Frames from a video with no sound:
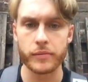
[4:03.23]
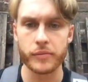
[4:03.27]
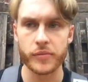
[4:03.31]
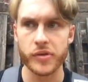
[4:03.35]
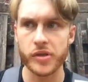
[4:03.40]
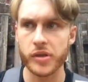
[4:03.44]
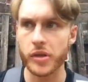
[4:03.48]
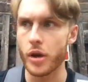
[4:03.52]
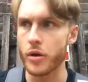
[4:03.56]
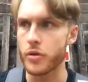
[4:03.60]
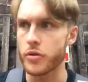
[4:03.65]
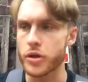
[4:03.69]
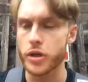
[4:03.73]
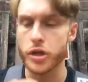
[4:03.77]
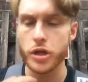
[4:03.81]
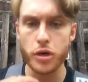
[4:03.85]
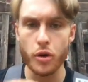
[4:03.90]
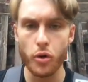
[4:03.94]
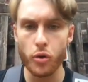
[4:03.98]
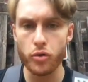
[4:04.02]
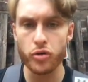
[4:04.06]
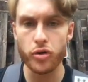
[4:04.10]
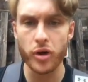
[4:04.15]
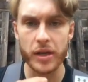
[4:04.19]
So
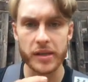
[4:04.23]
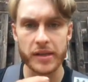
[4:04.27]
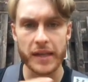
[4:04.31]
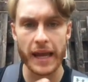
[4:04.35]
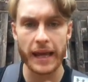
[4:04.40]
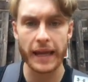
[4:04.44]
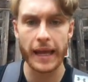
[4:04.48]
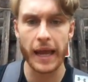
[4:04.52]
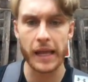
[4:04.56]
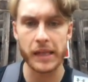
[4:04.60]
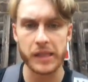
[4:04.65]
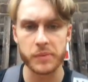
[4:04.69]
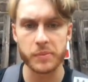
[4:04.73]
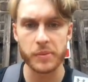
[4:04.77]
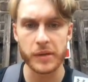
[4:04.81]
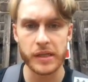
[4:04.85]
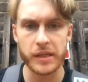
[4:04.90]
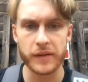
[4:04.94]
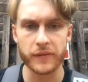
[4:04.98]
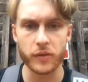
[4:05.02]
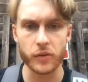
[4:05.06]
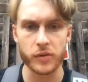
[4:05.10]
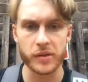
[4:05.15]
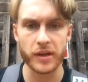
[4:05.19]
you're creating that
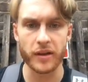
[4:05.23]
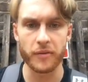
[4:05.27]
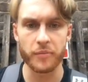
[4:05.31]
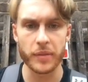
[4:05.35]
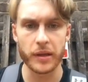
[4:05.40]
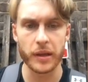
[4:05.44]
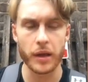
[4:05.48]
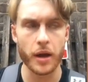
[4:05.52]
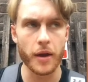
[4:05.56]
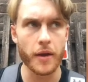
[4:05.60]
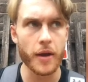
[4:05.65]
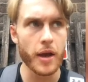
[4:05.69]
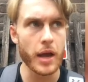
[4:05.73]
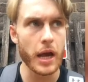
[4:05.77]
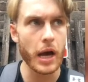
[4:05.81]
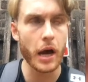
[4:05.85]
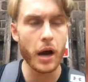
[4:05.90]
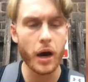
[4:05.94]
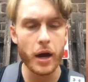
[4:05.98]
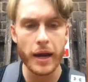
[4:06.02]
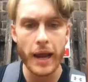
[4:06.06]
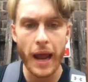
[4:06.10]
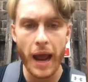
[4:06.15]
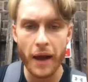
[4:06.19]
accountability for yourself, being like,
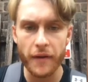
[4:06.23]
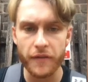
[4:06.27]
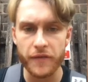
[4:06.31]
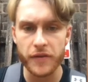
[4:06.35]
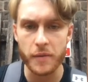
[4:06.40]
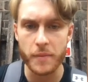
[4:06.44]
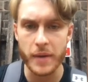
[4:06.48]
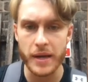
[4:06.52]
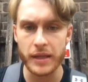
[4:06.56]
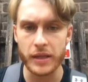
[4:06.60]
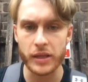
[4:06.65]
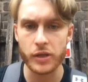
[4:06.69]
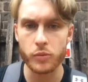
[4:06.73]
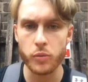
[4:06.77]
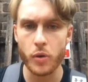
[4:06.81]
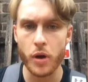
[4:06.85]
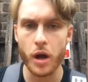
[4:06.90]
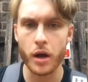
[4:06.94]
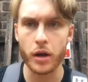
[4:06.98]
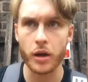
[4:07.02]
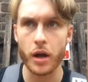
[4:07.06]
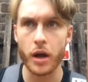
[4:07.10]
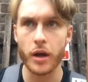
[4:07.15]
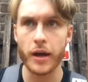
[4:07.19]
I have to make this
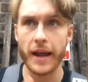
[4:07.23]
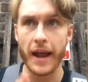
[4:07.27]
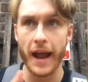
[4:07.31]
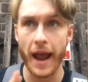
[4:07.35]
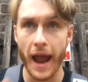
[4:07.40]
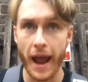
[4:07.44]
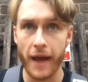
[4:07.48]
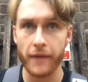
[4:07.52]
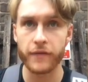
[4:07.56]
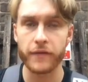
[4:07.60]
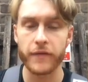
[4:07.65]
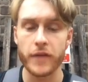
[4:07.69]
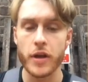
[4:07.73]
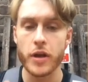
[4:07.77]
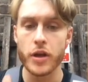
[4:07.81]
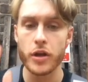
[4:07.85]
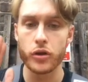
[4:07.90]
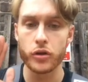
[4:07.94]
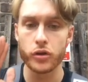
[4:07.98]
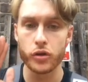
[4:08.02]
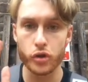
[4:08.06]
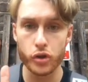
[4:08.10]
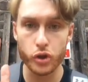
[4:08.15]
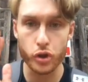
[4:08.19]
work. I have
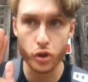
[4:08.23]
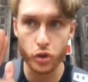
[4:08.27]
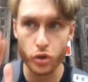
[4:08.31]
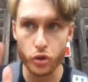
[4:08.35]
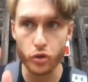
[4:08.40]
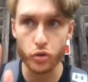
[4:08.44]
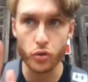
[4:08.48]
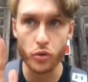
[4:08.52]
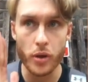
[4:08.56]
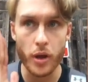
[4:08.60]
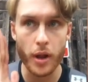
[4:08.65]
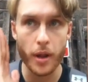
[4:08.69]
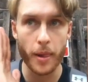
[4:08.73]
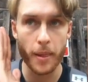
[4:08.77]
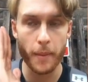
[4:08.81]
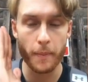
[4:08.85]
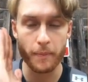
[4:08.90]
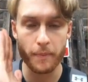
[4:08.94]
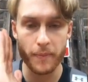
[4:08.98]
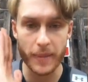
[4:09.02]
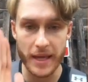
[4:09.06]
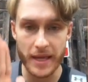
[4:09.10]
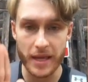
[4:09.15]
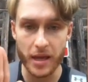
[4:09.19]
to
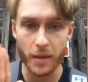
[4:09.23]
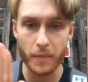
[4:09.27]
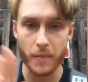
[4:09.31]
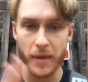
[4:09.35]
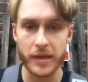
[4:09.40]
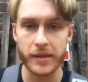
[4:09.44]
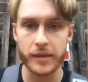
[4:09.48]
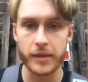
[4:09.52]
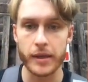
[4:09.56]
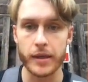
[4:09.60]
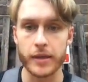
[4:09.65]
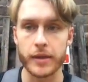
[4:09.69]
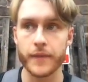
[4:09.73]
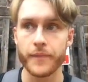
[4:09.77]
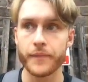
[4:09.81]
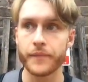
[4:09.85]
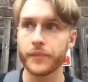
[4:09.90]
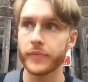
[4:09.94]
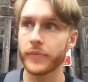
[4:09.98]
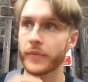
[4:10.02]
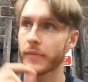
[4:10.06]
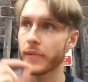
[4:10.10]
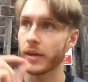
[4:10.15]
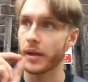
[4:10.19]
be committed
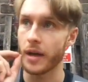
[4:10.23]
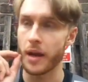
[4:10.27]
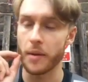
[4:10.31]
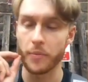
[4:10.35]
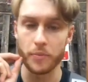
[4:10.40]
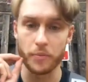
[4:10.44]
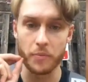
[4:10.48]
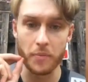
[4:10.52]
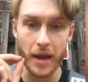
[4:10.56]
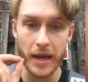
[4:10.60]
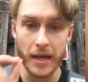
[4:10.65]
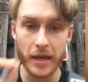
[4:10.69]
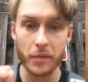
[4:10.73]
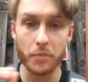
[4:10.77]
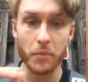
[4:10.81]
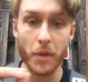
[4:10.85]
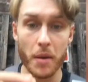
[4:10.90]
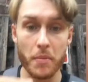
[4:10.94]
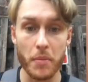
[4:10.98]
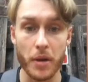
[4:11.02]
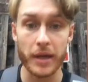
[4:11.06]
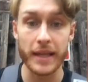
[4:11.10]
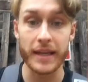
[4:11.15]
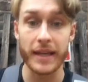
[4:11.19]
and make
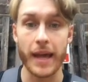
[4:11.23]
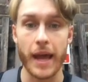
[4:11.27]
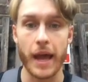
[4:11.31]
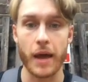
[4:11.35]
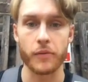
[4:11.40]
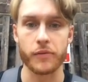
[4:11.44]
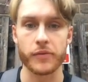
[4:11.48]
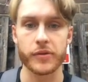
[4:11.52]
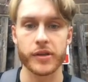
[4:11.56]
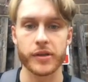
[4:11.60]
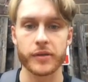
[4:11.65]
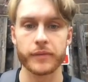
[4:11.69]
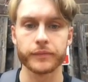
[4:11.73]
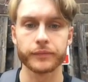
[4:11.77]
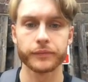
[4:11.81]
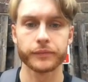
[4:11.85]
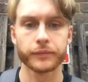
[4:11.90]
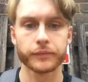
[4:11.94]
my money count.